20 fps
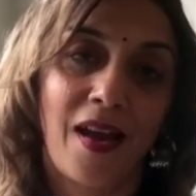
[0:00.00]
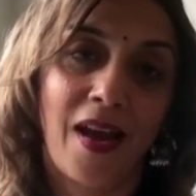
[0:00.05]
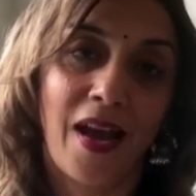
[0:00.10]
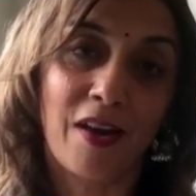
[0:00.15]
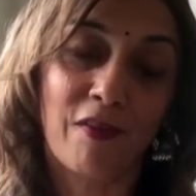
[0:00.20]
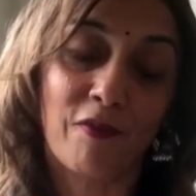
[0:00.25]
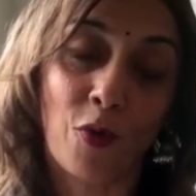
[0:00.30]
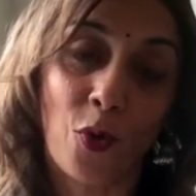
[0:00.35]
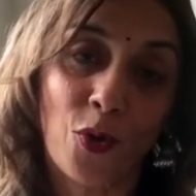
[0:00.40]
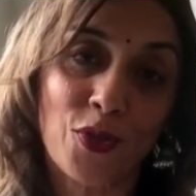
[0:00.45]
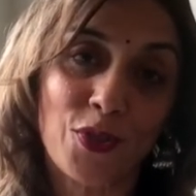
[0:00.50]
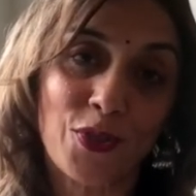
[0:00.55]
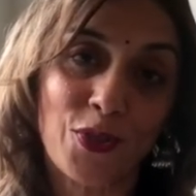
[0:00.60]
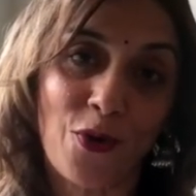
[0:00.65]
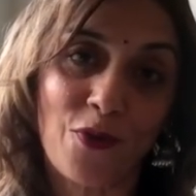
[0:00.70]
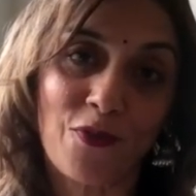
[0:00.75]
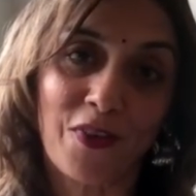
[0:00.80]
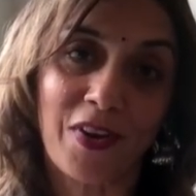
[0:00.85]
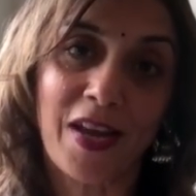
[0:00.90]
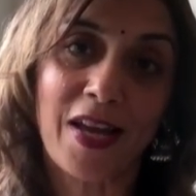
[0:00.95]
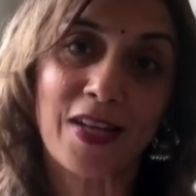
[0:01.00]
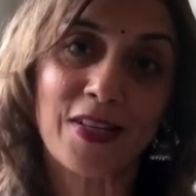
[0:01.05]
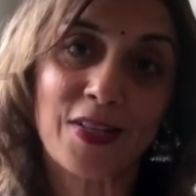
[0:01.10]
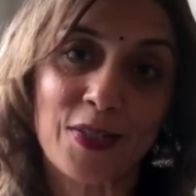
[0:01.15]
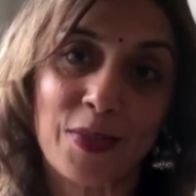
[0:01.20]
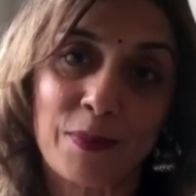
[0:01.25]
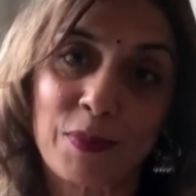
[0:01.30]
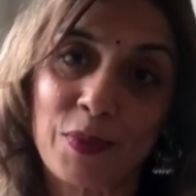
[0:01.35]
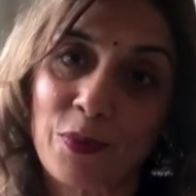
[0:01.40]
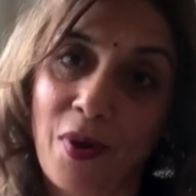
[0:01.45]
And of course, don't forget to
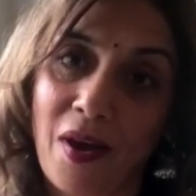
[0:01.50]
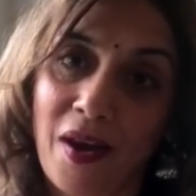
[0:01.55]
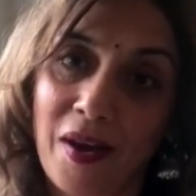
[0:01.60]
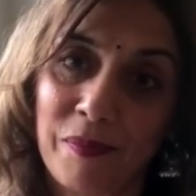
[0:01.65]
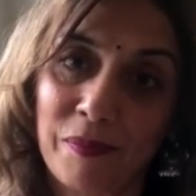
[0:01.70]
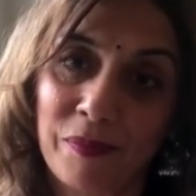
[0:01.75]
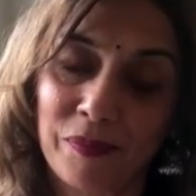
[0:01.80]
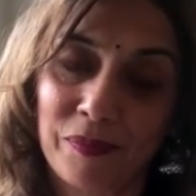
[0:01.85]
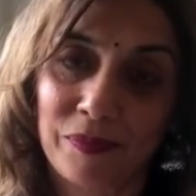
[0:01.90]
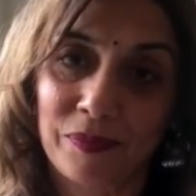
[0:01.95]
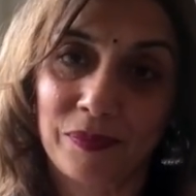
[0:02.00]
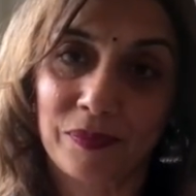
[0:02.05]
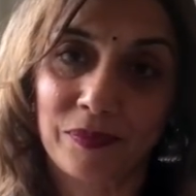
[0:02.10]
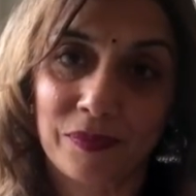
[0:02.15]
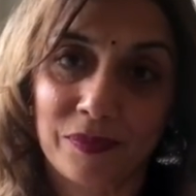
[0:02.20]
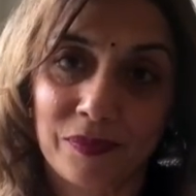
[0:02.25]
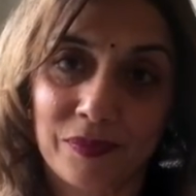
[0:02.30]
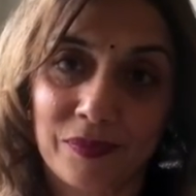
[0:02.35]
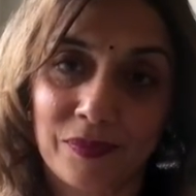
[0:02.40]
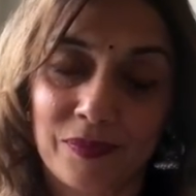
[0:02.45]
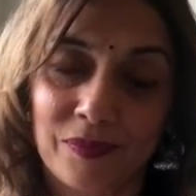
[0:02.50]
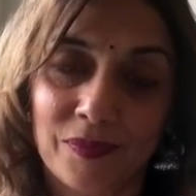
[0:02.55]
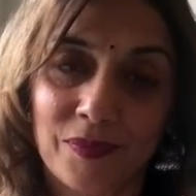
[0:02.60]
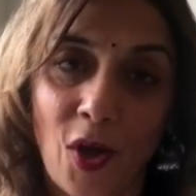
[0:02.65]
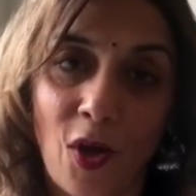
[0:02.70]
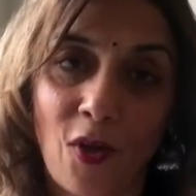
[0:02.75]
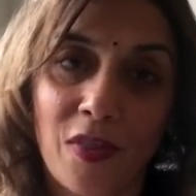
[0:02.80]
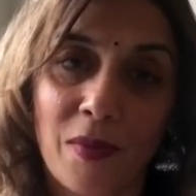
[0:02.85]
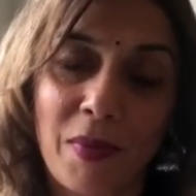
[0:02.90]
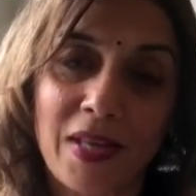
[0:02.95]
subscribe.
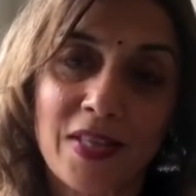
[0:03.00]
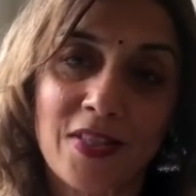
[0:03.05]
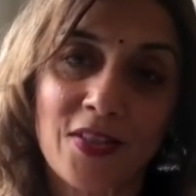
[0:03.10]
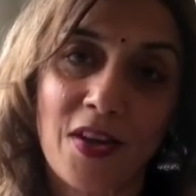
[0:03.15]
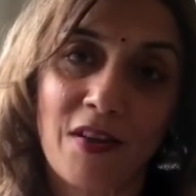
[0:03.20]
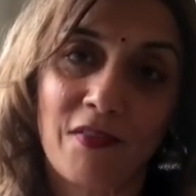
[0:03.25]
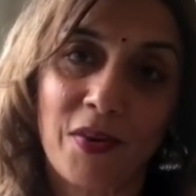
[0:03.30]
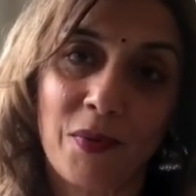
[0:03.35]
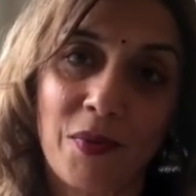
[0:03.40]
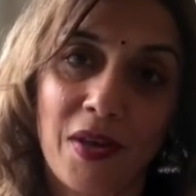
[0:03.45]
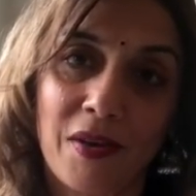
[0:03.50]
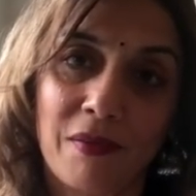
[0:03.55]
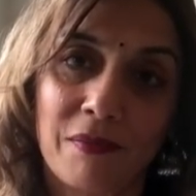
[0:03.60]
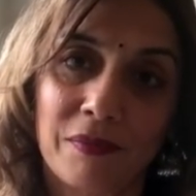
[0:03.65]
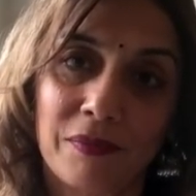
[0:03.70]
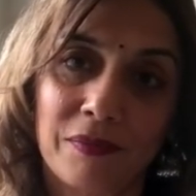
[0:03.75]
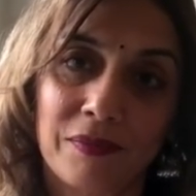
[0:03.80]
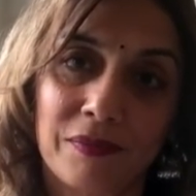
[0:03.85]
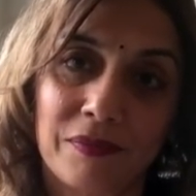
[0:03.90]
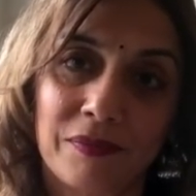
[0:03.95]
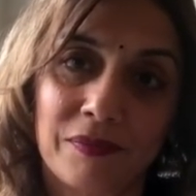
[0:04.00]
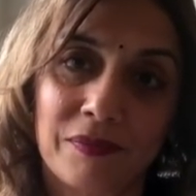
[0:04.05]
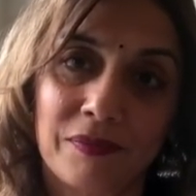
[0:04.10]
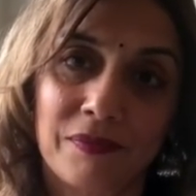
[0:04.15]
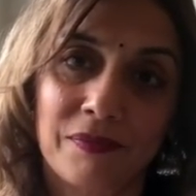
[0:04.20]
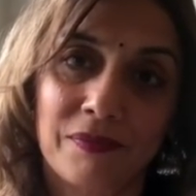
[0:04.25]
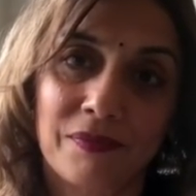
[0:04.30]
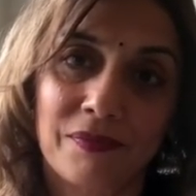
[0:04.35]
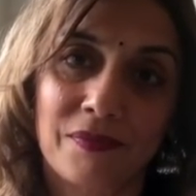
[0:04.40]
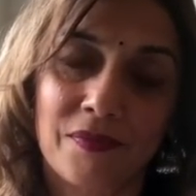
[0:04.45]
All the best to everyone.
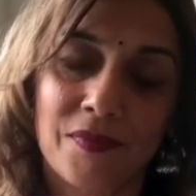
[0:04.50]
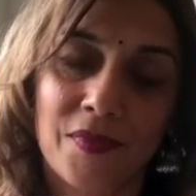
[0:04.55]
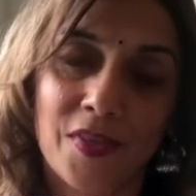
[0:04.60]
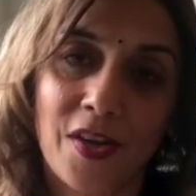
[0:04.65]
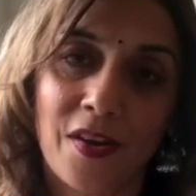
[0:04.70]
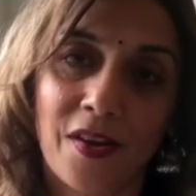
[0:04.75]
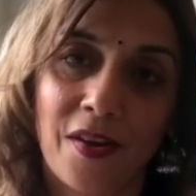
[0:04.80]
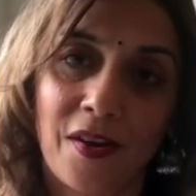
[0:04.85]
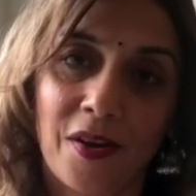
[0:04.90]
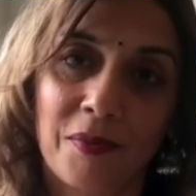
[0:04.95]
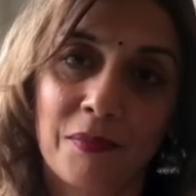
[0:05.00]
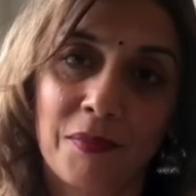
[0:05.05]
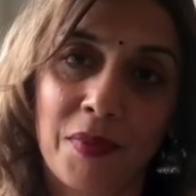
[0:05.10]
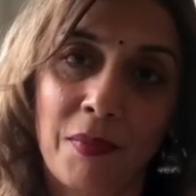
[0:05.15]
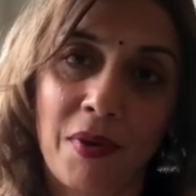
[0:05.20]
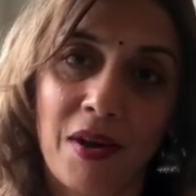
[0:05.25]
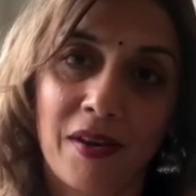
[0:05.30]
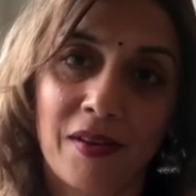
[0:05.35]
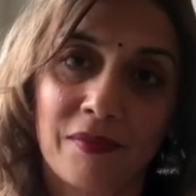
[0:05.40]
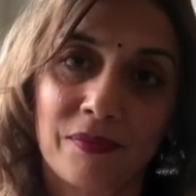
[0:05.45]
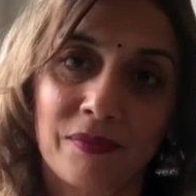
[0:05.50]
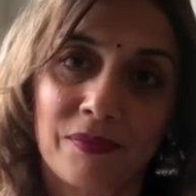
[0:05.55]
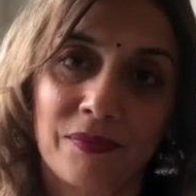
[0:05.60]
Take care. Bye-bye.